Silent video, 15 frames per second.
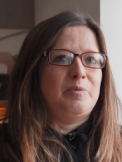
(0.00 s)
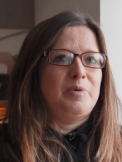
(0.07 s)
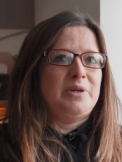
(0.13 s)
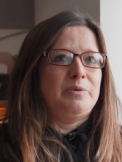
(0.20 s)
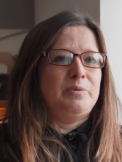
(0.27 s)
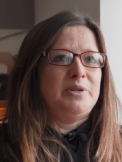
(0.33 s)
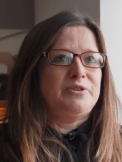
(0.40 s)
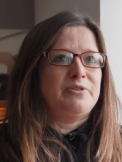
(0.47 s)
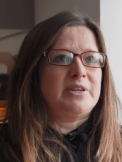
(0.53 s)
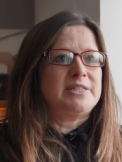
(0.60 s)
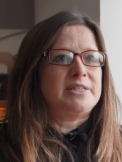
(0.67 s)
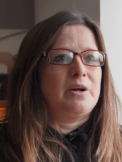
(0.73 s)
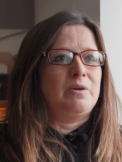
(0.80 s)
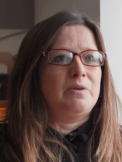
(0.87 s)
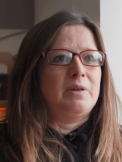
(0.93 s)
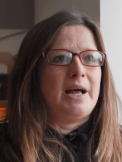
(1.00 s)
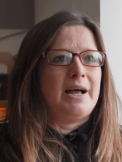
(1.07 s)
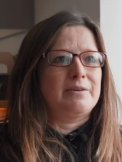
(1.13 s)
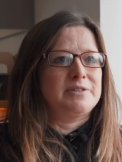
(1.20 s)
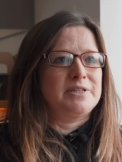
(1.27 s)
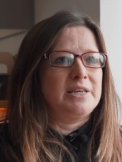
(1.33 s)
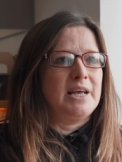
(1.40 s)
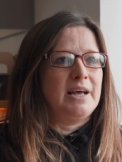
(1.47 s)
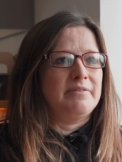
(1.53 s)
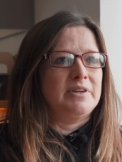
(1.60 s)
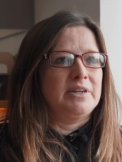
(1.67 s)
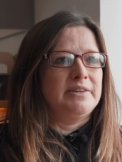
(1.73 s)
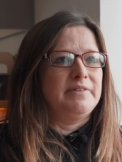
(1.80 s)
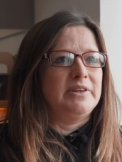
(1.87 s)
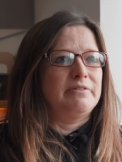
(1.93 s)
we dressed the whole house. So you have a
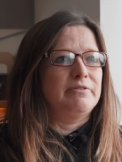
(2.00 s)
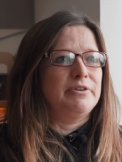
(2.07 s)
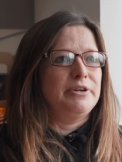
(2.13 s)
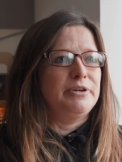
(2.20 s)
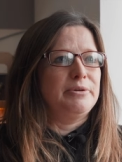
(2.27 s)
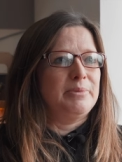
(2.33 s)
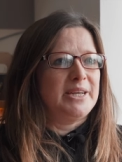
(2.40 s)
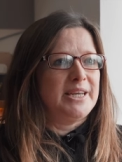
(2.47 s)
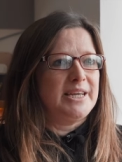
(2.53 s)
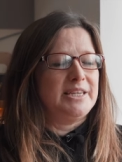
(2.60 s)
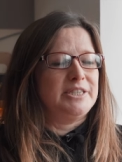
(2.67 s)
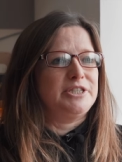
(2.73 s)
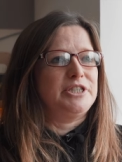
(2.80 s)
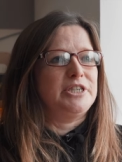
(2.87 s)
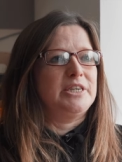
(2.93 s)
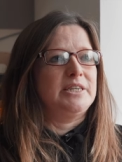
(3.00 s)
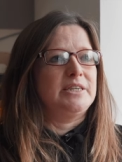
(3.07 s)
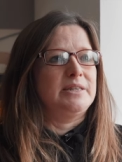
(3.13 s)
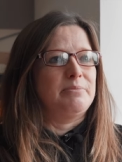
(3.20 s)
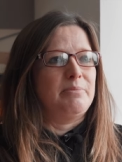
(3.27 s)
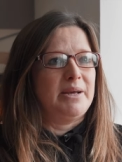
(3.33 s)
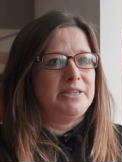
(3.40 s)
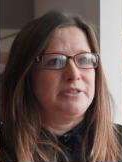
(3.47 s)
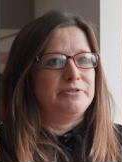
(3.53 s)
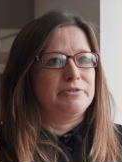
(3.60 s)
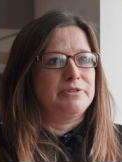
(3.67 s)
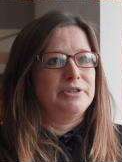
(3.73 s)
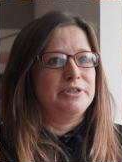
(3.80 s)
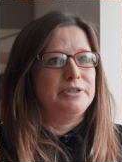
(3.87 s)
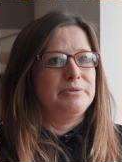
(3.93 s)
living room, a kitchen, the
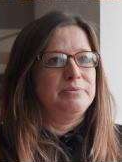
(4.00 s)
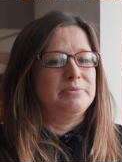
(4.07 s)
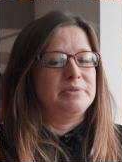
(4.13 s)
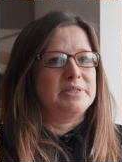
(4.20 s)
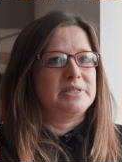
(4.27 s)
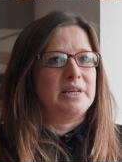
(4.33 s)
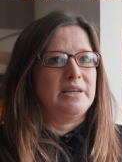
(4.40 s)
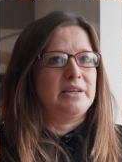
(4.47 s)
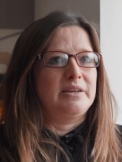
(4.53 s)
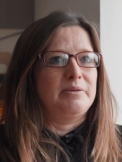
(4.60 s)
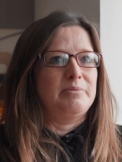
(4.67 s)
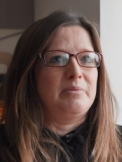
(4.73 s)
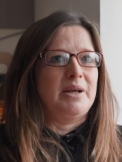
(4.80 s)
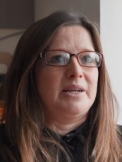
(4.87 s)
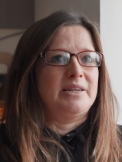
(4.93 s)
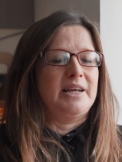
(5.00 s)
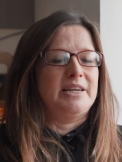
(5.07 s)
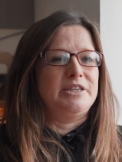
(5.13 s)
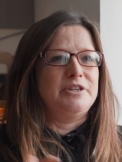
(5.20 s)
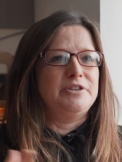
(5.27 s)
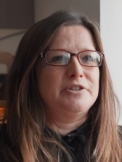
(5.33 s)
bedrooms, and you